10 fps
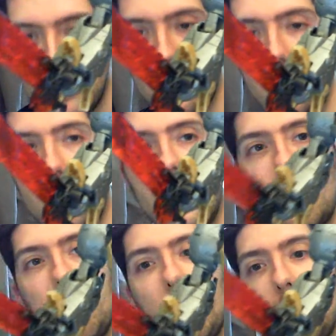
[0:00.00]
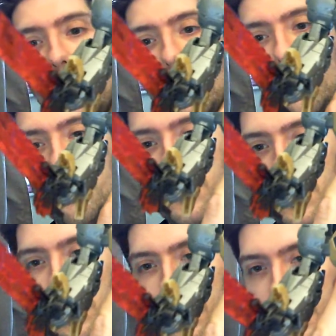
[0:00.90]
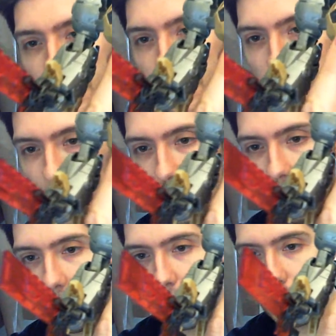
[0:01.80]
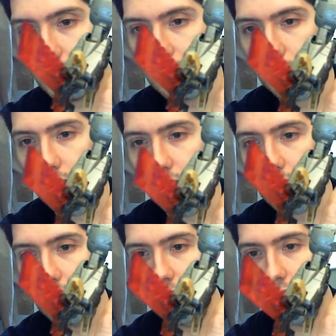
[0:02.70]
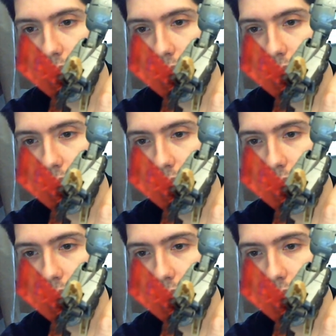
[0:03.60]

which I'll try and get a proper close-up photo, is this Autobot symbol here,